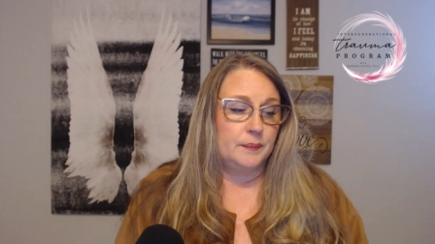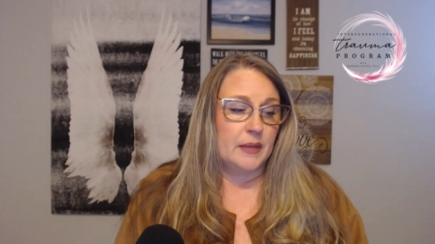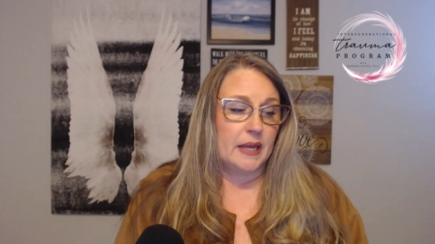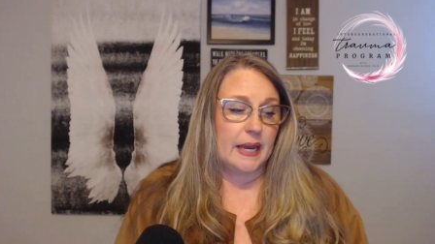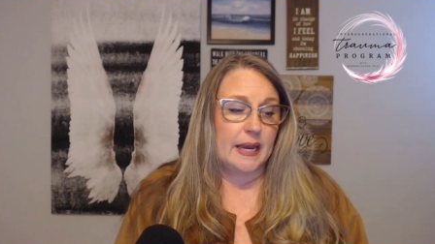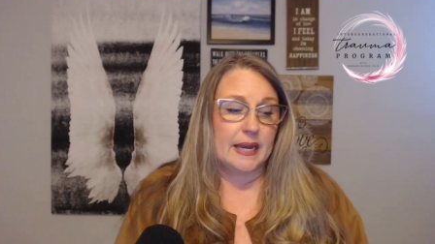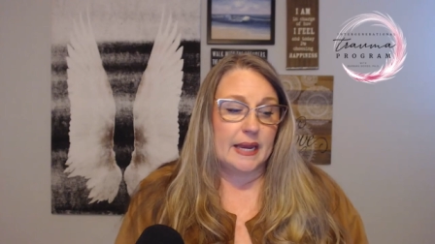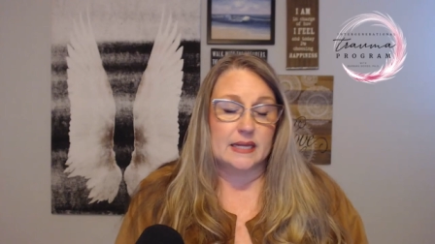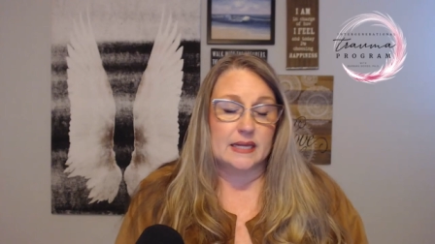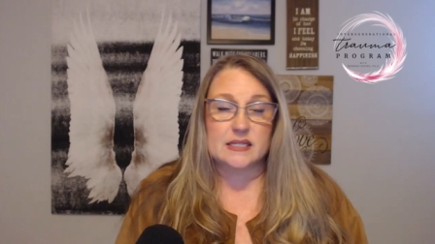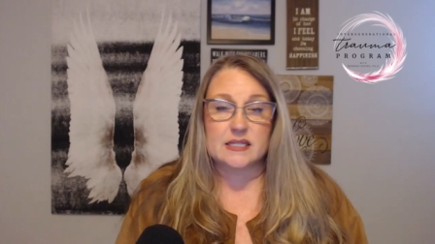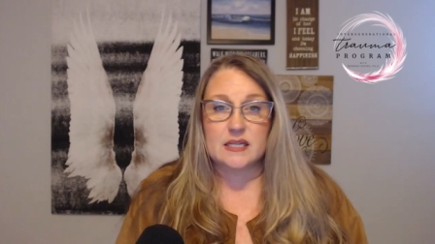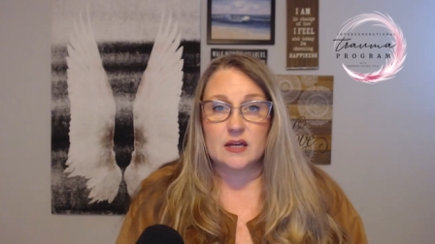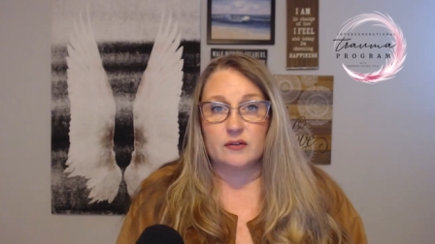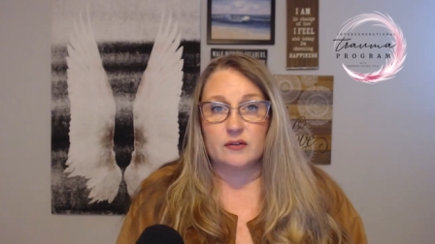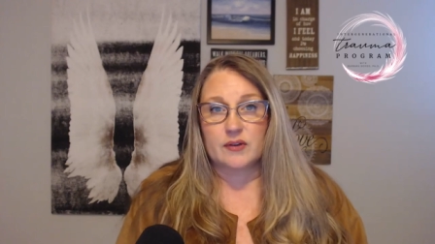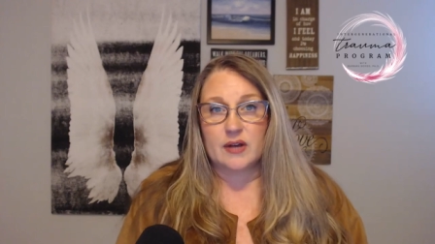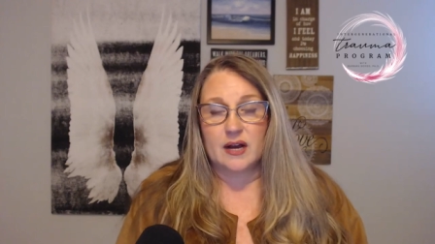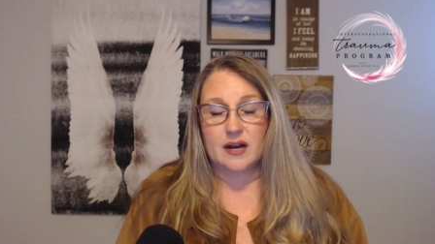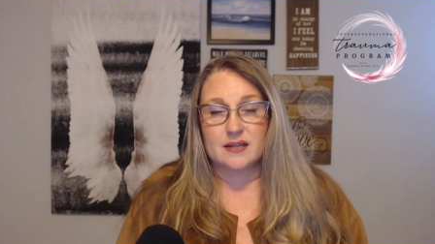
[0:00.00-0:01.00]
And
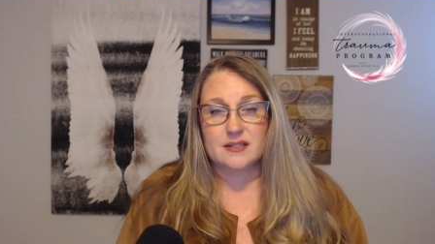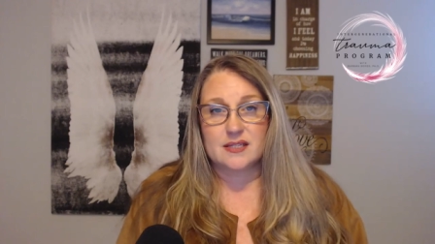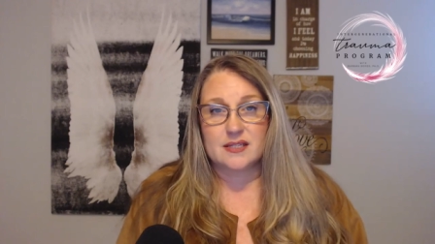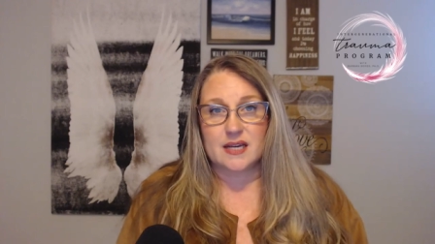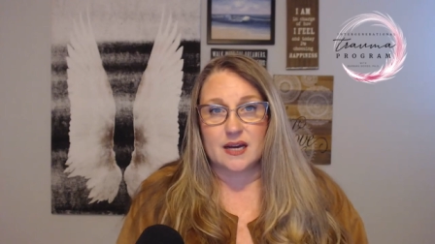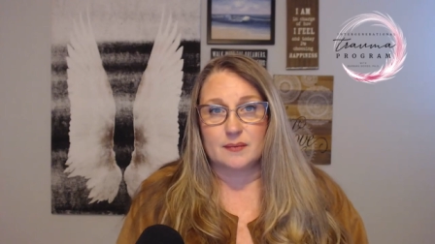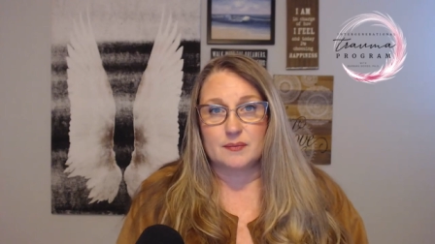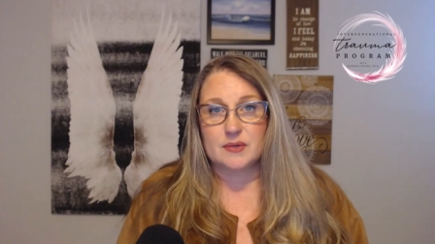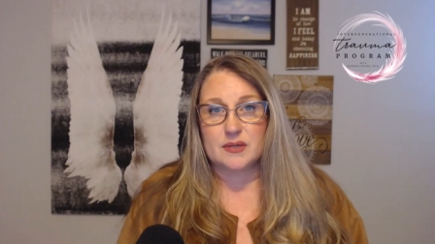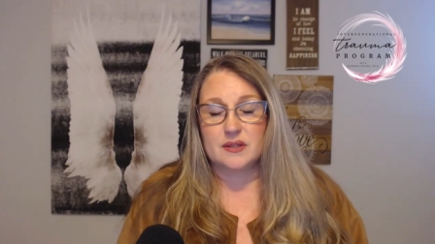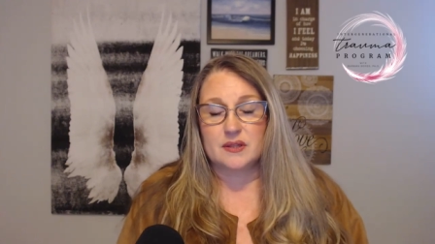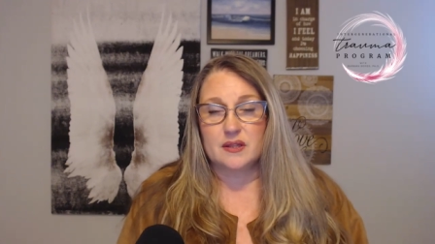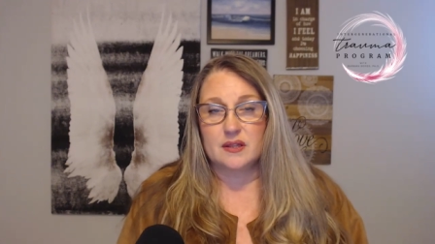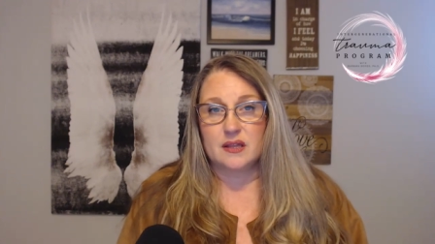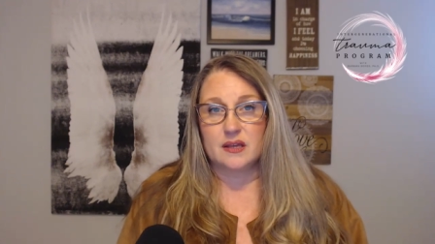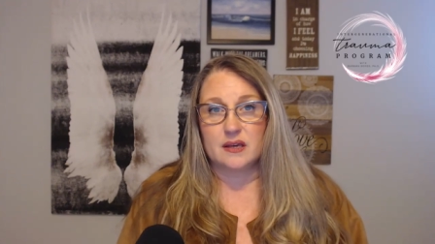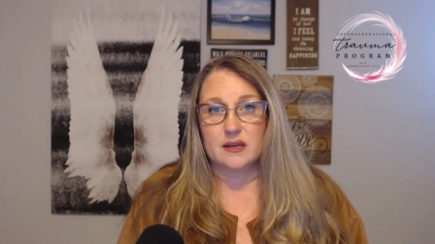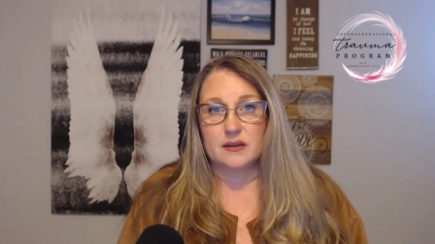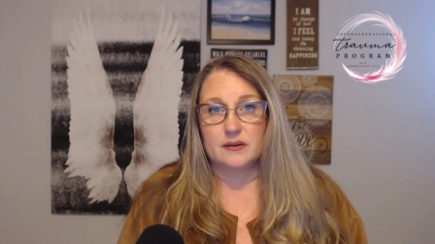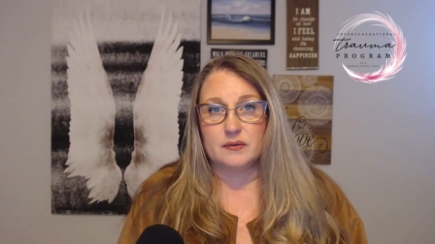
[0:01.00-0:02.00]
self-concept,
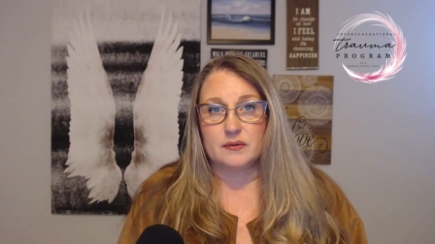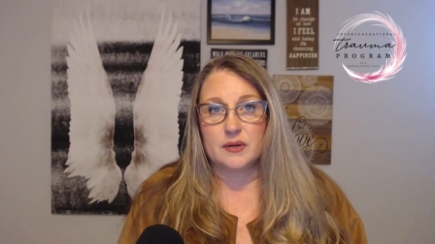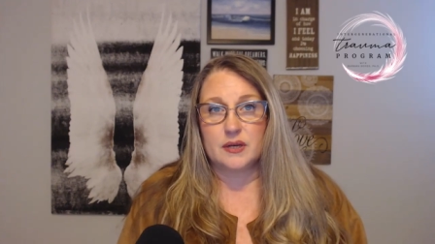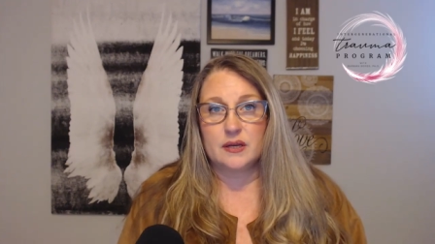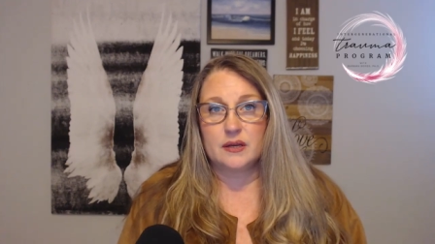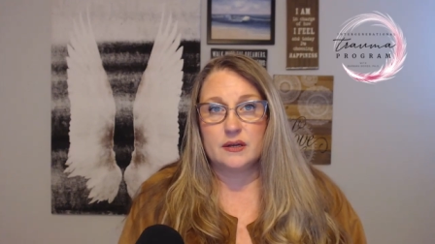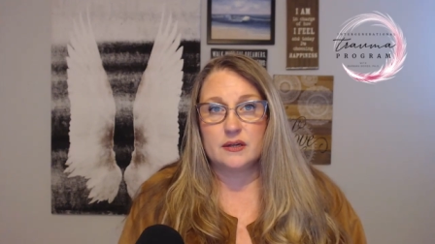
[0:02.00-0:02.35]
the